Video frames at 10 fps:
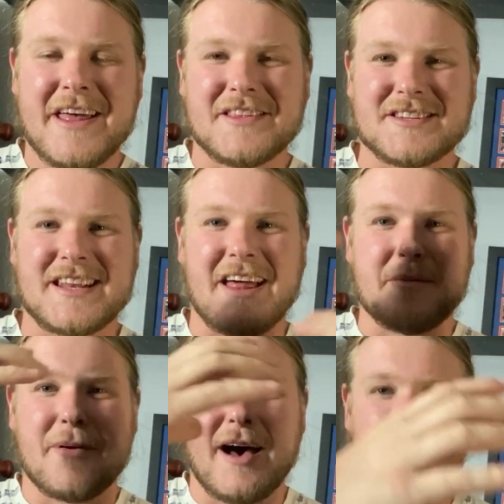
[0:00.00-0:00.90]
There's another
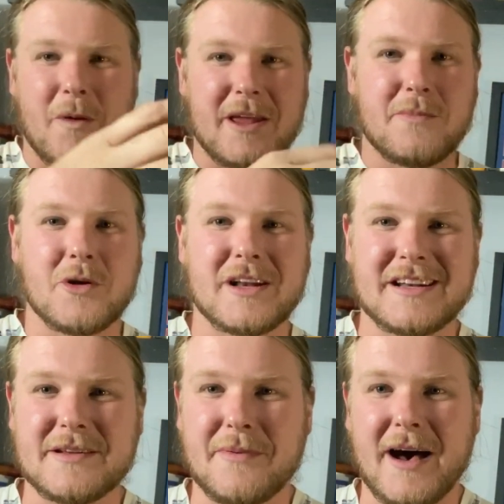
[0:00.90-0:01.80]
part where you put it in
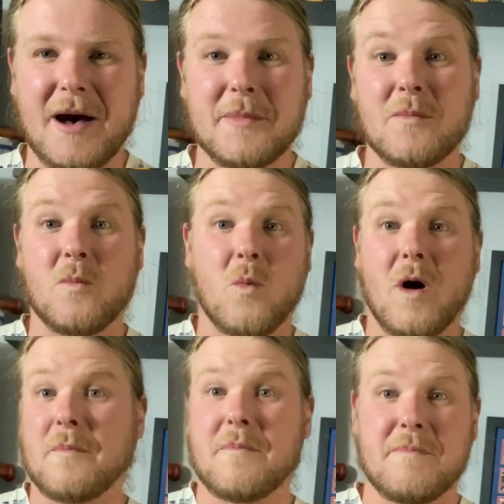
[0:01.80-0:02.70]
department,
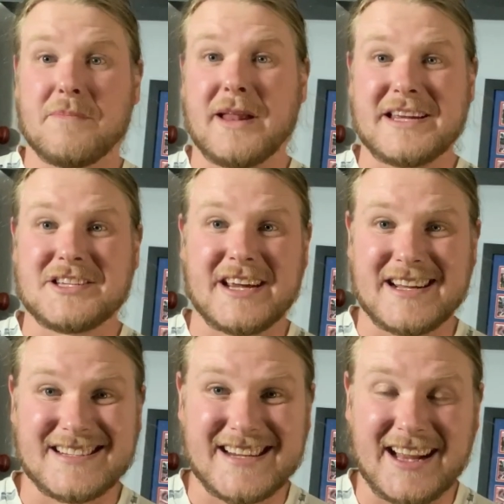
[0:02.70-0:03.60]
what place you're going
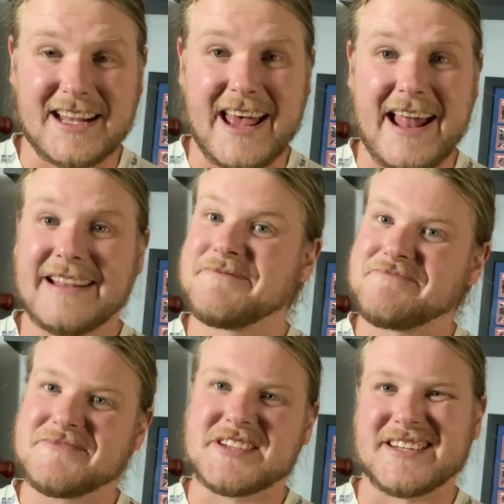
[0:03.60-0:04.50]
to sell it at.
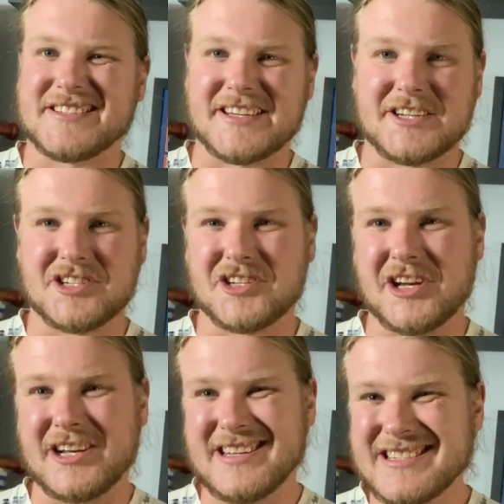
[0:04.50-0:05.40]
It says
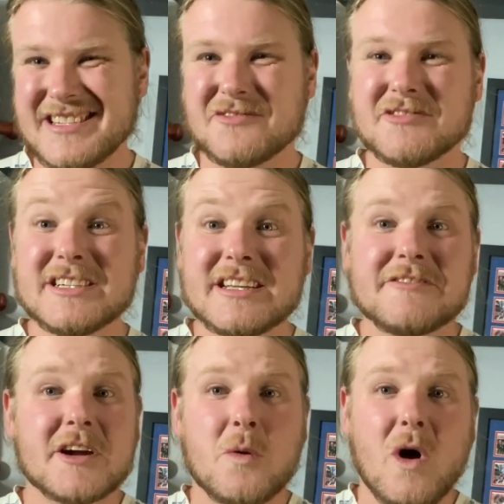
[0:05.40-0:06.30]
t-shirt. Is this really
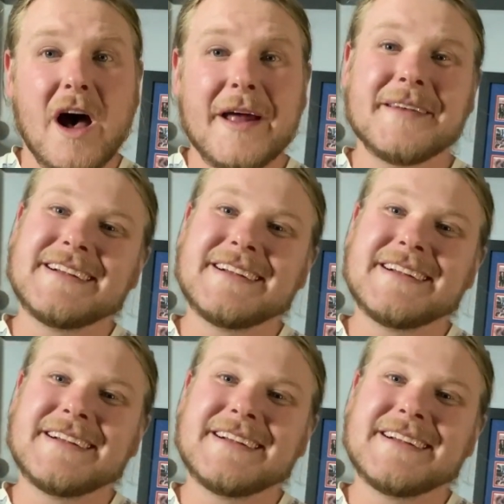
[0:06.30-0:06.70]
required?